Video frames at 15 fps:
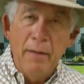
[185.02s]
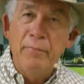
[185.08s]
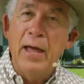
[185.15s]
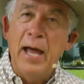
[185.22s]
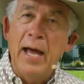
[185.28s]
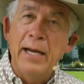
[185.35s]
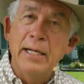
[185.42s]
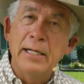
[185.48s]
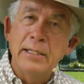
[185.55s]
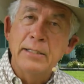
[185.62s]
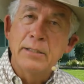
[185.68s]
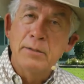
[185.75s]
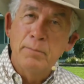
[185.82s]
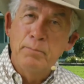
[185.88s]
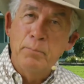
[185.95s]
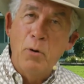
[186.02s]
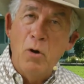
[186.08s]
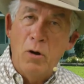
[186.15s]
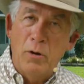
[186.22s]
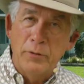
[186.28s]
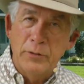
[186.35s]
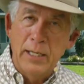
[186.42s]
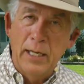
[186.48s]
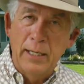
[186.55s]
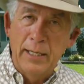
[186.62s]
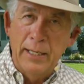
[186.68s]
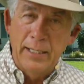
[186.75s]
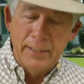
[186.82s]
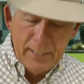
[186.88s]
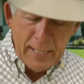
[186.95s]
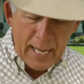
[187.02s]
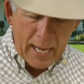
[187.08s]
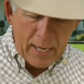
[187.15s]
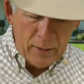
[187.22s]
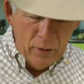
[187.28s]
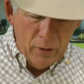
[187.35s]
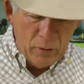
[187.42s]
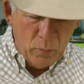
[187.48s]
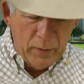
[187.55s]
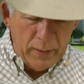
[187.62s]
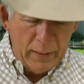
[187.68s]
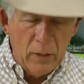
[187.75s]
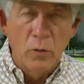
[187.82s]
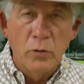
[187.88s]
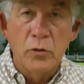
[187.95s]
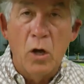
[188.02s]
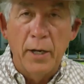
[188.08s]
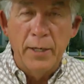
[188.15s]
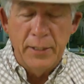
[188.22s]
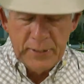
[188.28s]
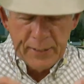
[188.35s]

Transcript: and that is Paul telling us that. Look what it goes on to